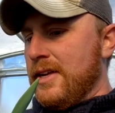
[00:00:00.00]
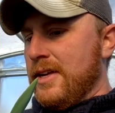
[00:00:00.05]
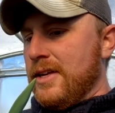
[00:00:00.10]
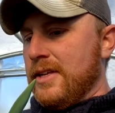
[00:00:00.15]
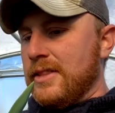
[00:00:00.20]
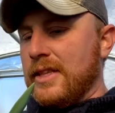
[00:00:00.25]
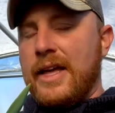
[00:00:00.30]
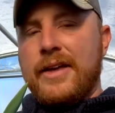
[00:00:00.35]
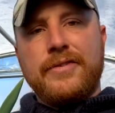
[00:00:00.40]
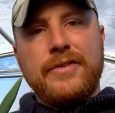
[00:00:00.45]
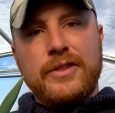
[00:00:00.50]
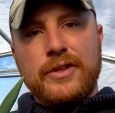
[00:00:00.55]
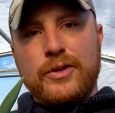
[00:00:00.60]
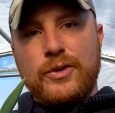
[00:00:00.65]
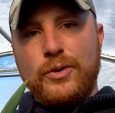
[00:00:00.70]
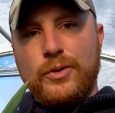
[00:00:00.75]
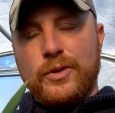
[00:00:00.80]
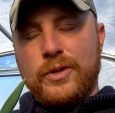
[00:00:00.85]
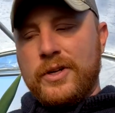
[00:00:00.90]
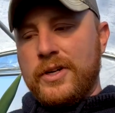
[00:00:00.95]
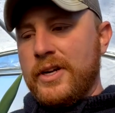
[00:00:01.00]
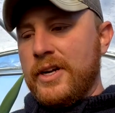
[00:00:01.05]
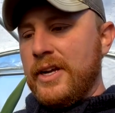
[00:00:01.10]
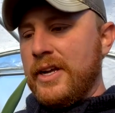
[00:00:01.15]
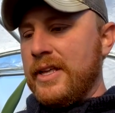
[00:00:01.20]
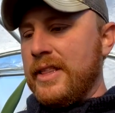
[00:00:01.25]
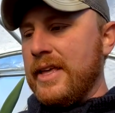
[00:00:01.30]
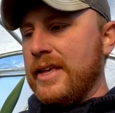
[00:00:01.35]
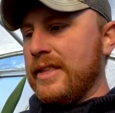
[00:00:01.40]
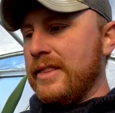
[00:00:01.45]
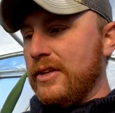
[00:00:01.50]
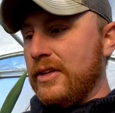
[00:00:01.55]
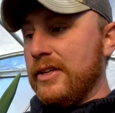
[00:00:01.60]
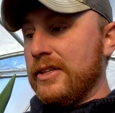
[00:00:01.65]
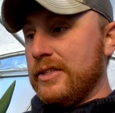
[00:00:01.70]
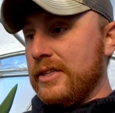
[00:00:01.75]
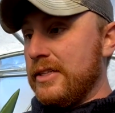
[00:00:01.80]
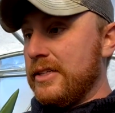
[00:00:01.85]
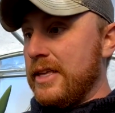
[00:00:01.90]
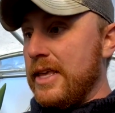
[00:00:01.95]
life in the cooler.
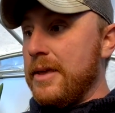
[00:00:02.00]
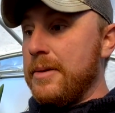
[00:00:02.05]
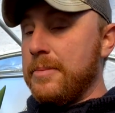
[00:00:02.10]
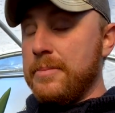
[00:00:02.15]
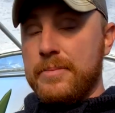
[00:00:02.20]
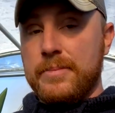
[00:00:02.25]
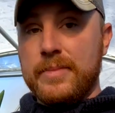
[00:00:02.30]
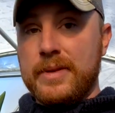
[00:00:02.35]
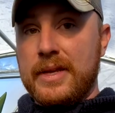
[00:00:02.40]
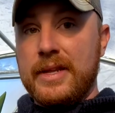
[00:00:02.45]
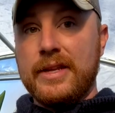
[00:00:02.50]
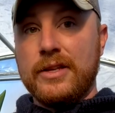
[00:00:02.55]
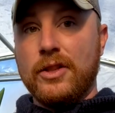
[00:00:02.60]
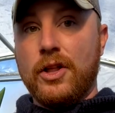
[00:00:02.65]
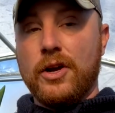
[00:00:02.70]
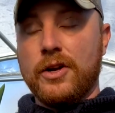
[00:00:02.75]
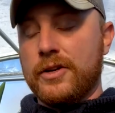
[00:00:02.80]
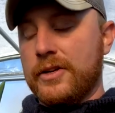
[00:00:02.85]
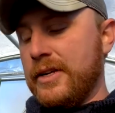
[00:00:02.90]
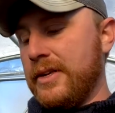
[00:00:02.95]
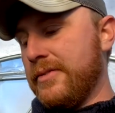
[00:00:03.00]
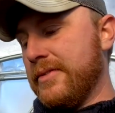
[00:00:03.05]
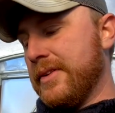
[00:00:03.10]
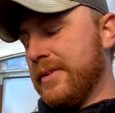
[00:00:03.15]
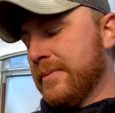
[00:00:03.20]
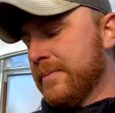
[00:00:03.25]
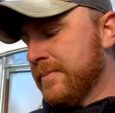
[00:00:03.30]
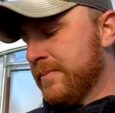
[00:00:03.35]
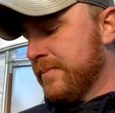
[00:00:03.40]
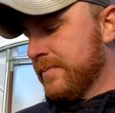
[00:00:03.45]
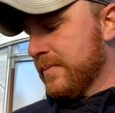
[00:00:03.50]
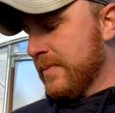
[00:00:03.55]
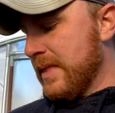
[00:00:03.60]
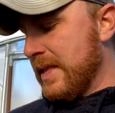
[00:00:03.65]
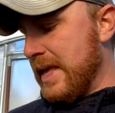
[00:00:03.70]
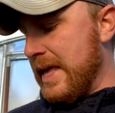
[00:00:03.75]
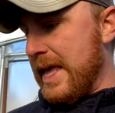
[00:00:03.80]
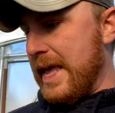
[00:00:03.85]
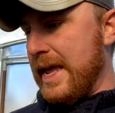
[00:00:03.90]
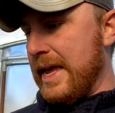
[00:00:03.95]
They'll keep getting longer even.
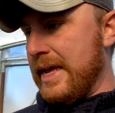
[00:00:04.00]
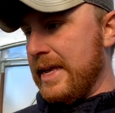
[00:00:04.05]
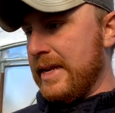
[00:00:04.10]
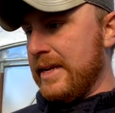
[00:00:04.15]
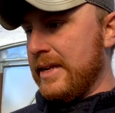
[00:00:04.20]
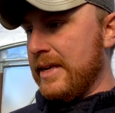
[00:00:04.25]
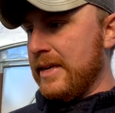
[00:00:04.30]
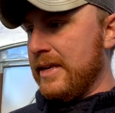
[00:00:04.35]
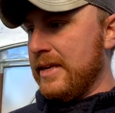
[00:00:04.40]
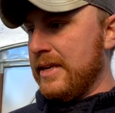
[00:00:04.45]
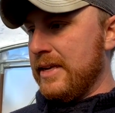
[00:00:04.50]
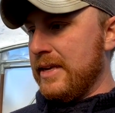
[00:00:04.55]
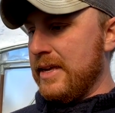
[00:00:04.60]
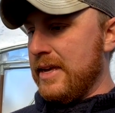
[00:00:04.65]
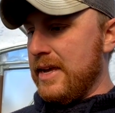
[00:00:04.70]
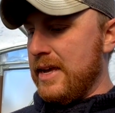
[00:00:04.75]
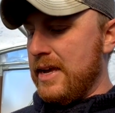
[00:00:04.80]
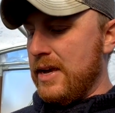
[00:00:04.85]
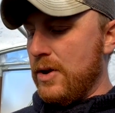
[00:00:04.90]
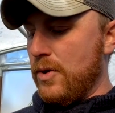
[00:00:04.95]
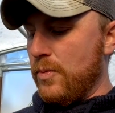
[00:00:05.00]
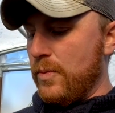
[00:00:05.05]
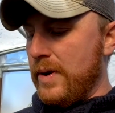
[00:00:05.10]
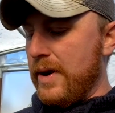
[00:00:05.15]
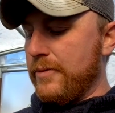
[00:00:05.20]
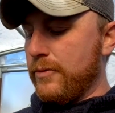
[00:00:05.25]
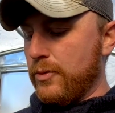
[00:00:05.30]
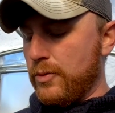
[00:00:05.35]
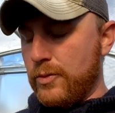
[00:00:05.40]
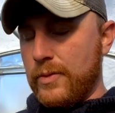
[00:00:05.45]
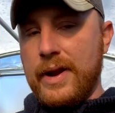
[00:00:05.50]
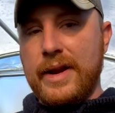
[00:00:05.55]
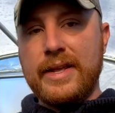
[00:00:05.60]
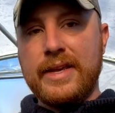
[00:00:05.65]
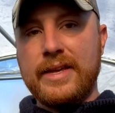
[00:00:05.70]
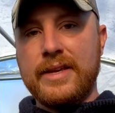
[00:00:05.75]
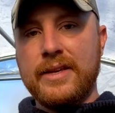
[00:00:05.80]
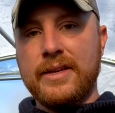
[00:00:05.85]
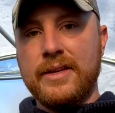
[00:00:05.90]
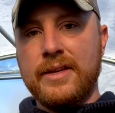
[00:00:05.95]
And whenever we're
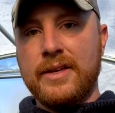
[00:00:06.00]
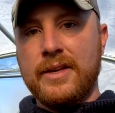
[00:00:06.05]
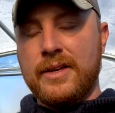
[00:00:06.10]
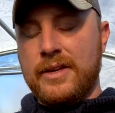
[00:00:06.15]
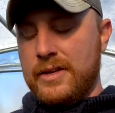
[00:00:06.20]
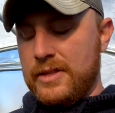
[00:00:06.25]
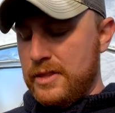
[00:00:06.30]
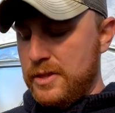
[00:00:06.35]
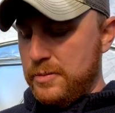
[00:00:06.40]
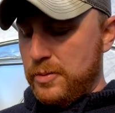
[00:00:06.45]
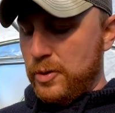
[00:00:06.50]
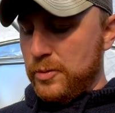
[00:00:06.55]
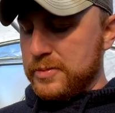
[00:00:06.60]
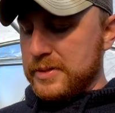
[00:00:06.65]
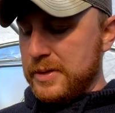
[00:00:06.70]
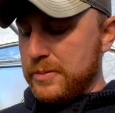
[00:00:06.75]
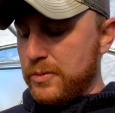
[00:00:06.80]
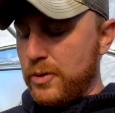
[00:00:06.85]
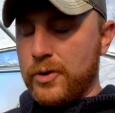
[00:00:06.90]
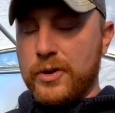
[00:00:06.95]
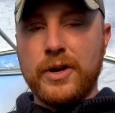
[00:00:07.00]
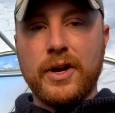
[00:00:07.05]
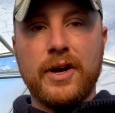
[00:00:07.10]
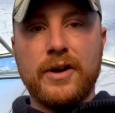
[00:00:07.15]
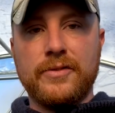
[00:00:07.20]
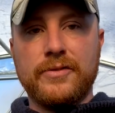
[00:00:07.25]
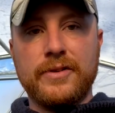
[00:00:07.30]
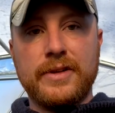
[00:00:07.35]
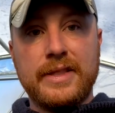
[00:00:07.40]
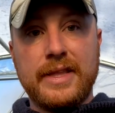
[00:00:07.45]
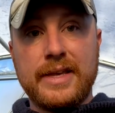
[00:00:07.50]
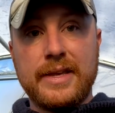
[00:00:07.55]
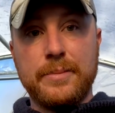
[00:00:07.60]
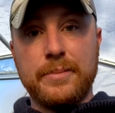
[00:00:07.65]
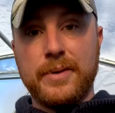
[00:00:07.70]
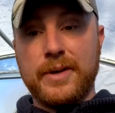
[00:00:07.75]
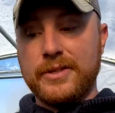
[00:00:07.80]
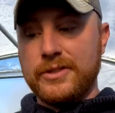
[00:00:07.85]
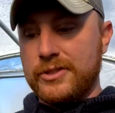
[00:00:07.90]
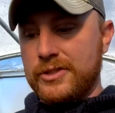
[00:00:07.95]
ready, the bulbs get broken off and they get
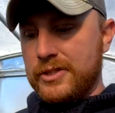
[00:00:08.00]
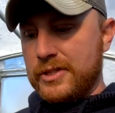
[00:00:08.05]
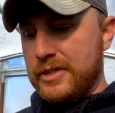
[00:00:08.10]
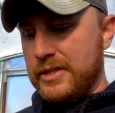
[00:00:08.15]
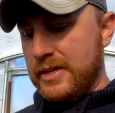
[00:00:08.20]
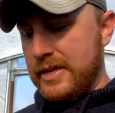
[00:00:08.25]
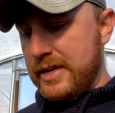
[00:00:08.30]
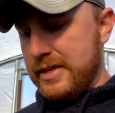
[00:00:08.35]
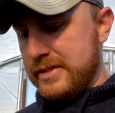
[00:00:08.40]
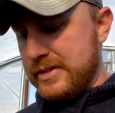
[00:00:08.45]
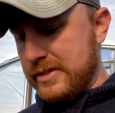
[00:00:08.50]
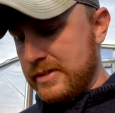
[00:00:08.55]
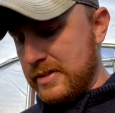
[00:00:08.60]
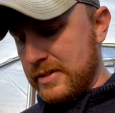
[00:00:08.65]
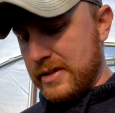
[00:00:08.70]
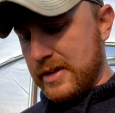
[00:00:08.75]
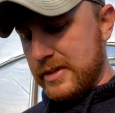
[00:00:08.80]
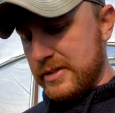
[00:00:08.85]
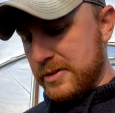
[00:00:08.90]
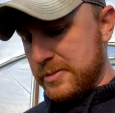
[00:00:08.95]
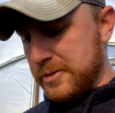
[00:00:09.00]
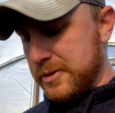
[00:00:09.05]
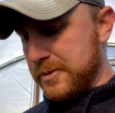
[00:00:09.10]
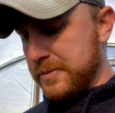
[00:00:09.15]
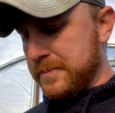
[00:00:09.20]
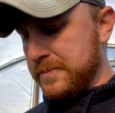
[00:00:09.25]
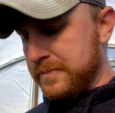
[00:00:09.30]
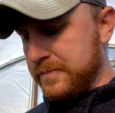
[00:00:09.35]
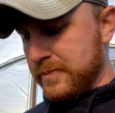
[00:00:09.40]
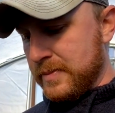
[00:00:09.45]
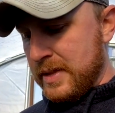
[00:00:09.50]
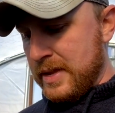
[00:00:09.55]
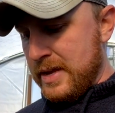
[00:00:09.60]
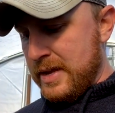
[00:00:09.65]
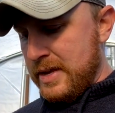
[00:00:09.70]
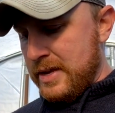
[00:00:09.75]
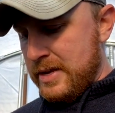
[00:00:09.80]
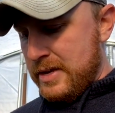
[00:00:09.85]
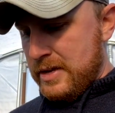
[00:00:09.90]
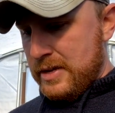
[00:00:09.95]
bunched and sent to the customer.
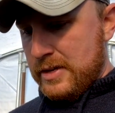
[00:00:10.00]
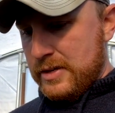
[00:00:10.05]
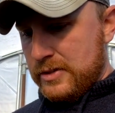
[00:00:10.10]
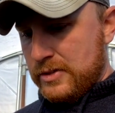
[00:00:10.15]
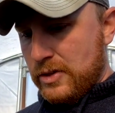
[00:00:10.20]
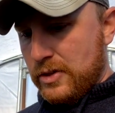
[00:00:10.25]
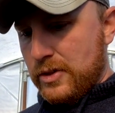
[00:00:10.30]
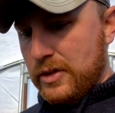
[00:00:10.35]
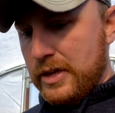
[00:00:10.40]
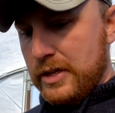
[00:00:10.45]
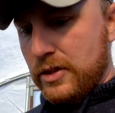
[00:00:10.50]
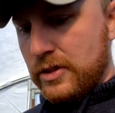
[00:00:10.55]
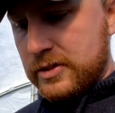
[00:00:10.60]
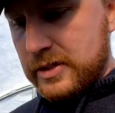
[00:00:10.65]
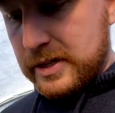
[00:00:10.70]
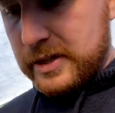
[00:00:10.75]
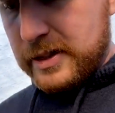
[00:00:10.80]
So it looks like